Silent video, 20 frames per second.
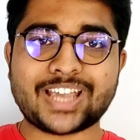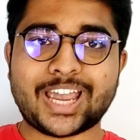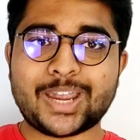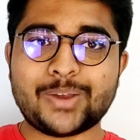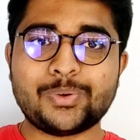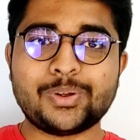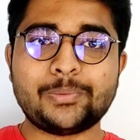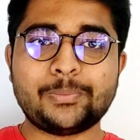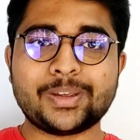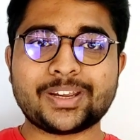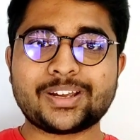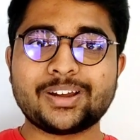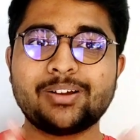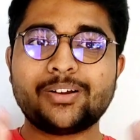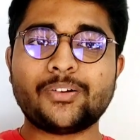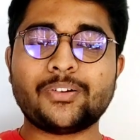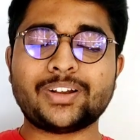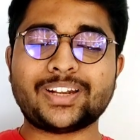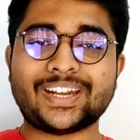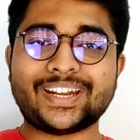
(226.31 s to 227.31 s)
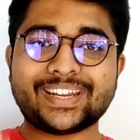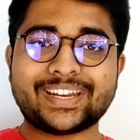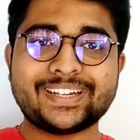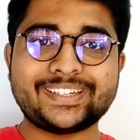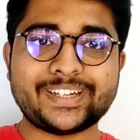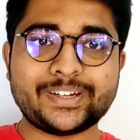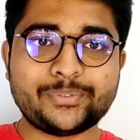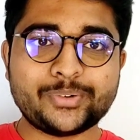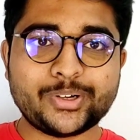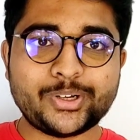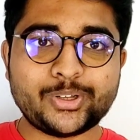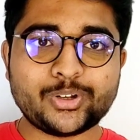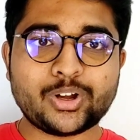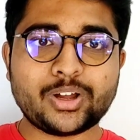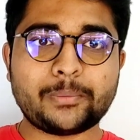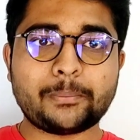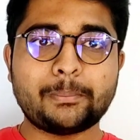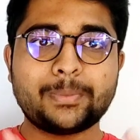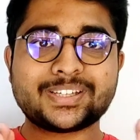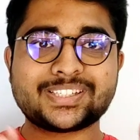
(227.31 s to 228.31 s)
I will make a dedicated video
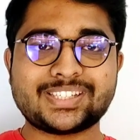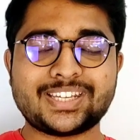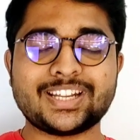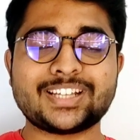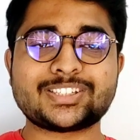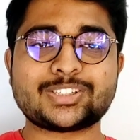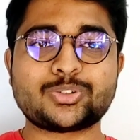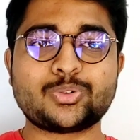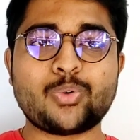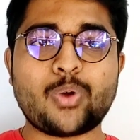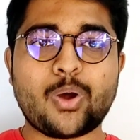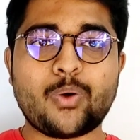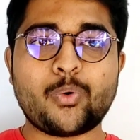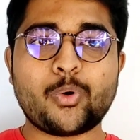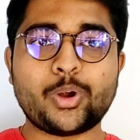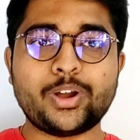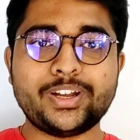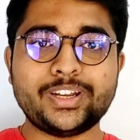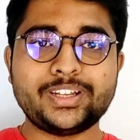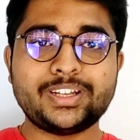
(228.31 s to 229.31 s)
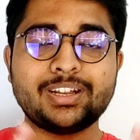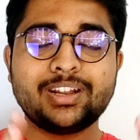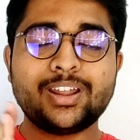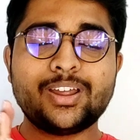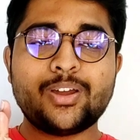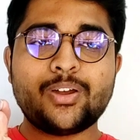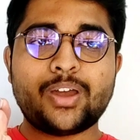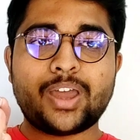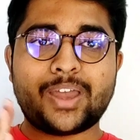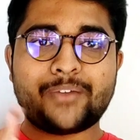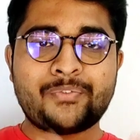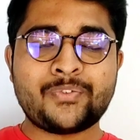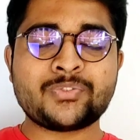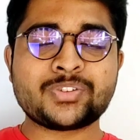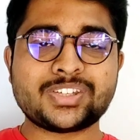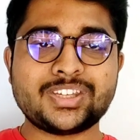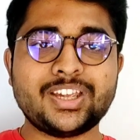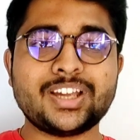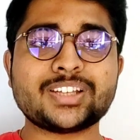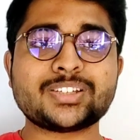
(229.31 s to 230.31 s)
on mistakes to avoid in
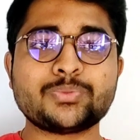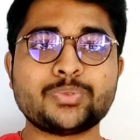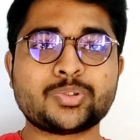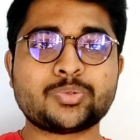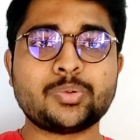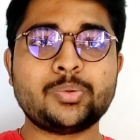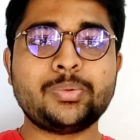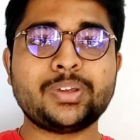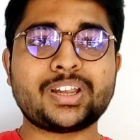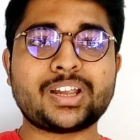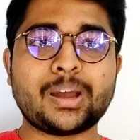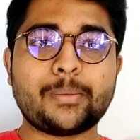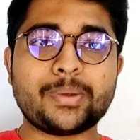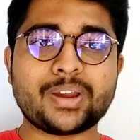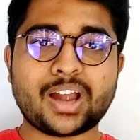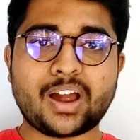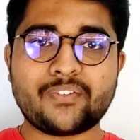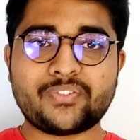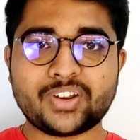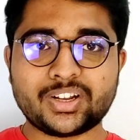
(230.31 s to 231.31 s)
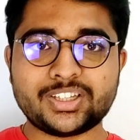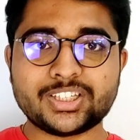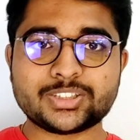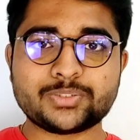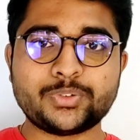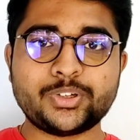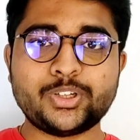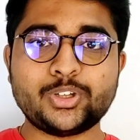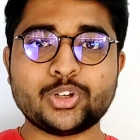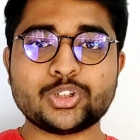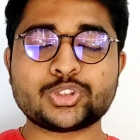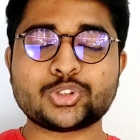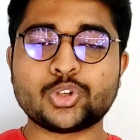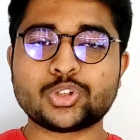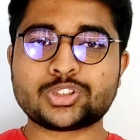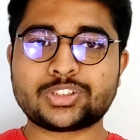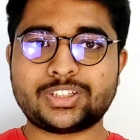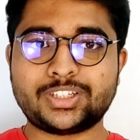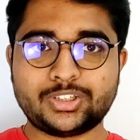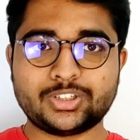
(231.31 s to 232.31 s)
FFCS, which will be coming after this video.
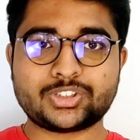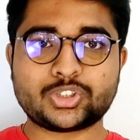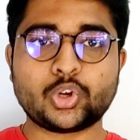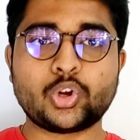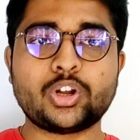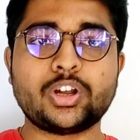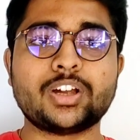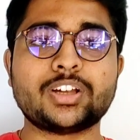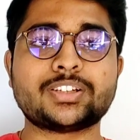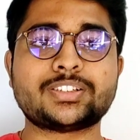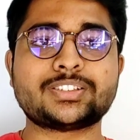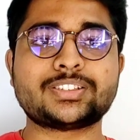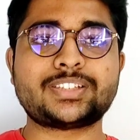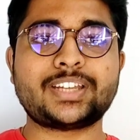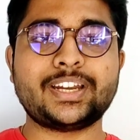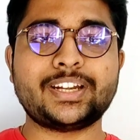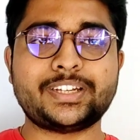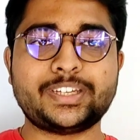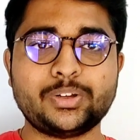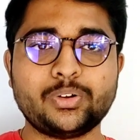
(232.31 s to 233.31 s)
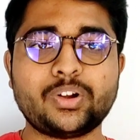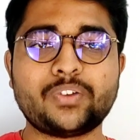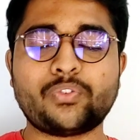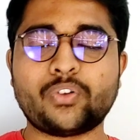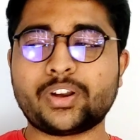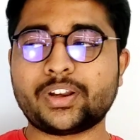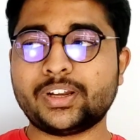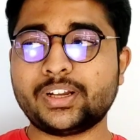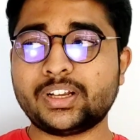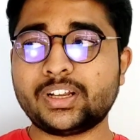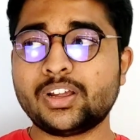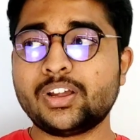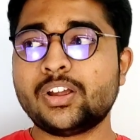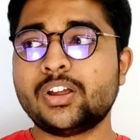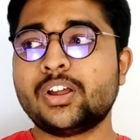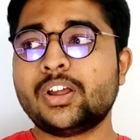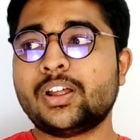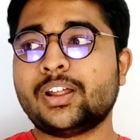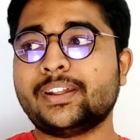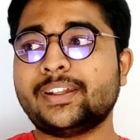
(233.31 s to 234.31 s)
So stay tuned for it.
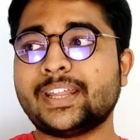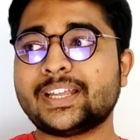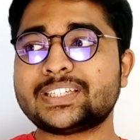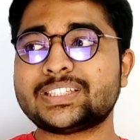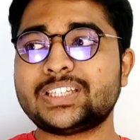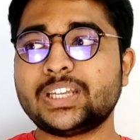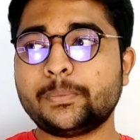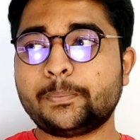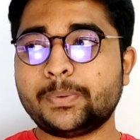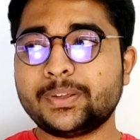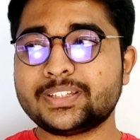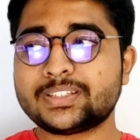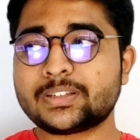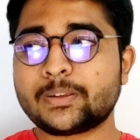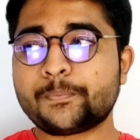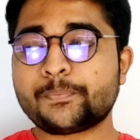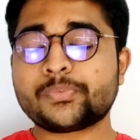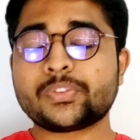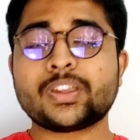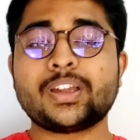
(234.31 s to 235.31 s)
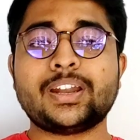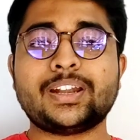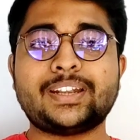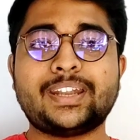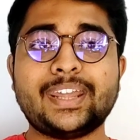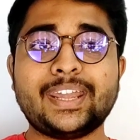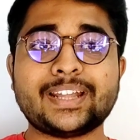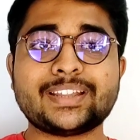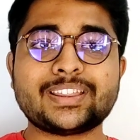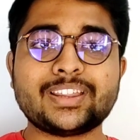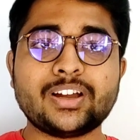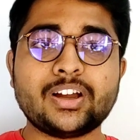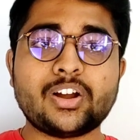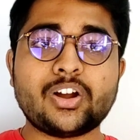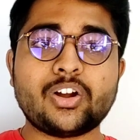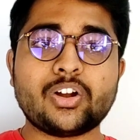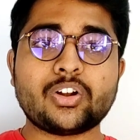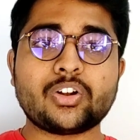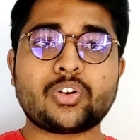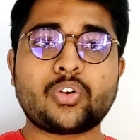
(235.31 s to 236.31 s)
Next tip is, take
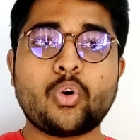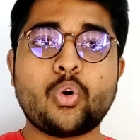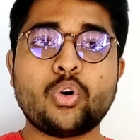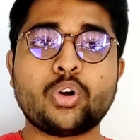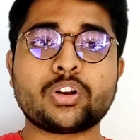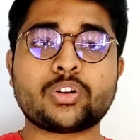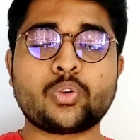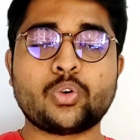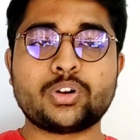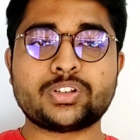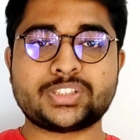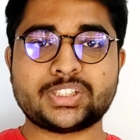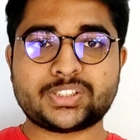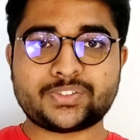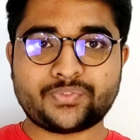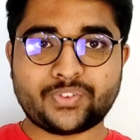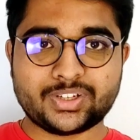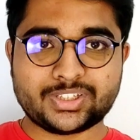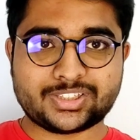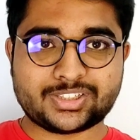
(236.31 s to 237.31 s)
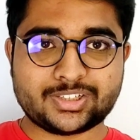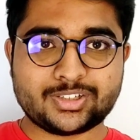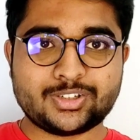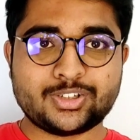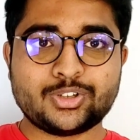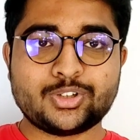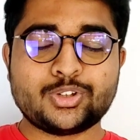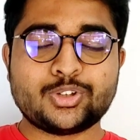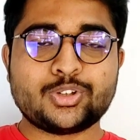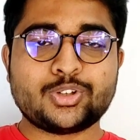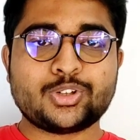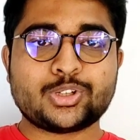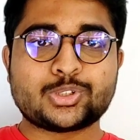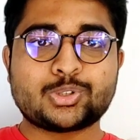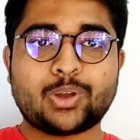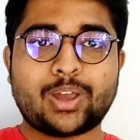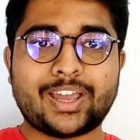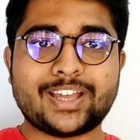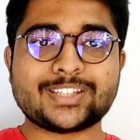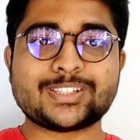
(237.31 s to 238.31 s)
the core courses first.
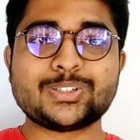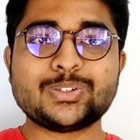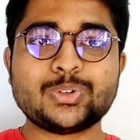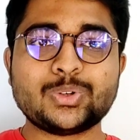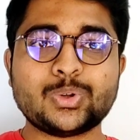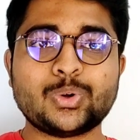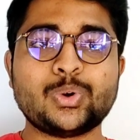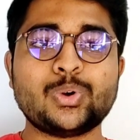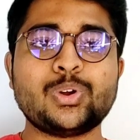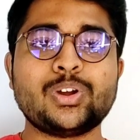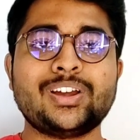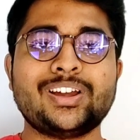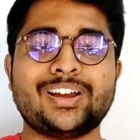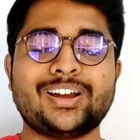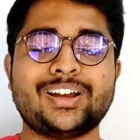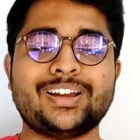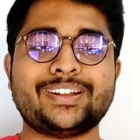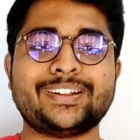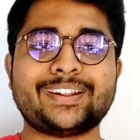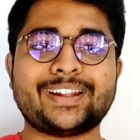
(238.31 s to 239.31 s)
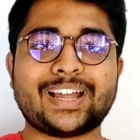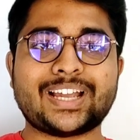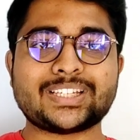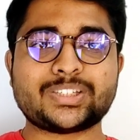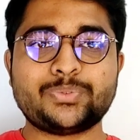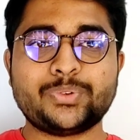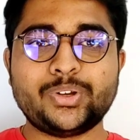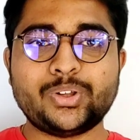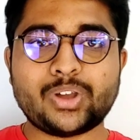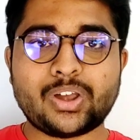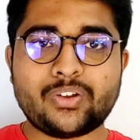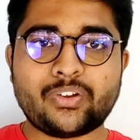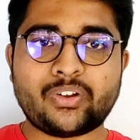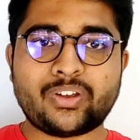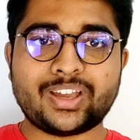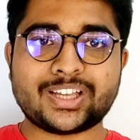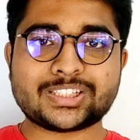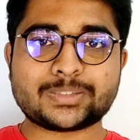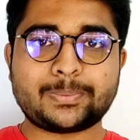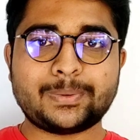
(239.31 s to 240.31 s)
So as you know, in last video I
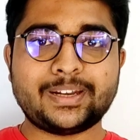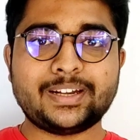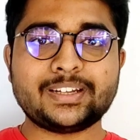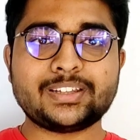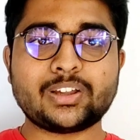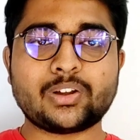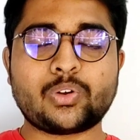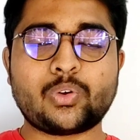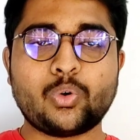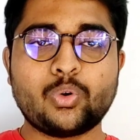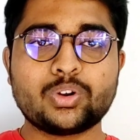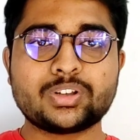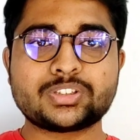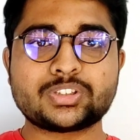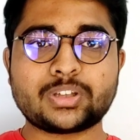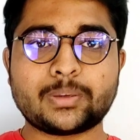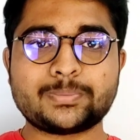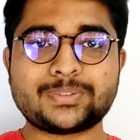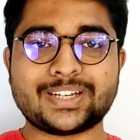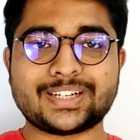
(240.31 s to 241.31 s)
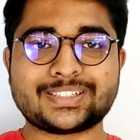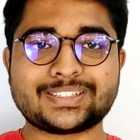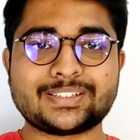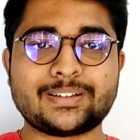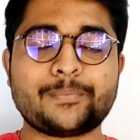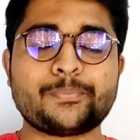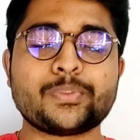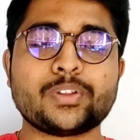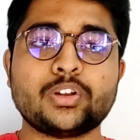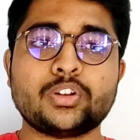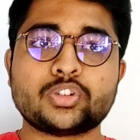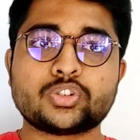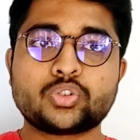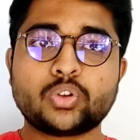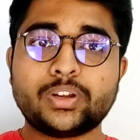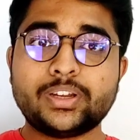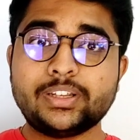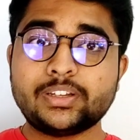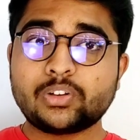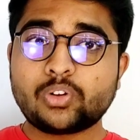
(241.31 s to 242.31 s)
explained the core subjects.
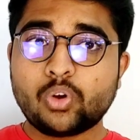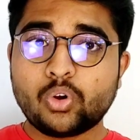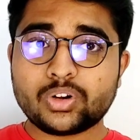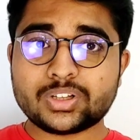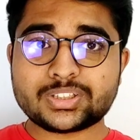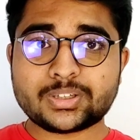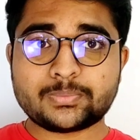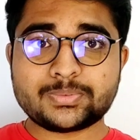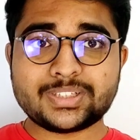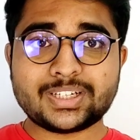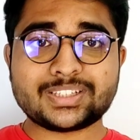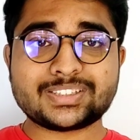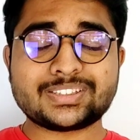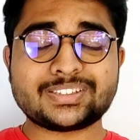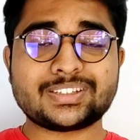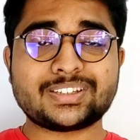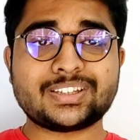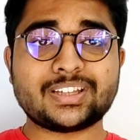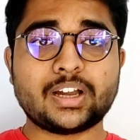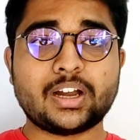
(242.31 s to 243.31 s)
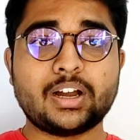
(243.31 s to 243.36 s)
So in core subjects,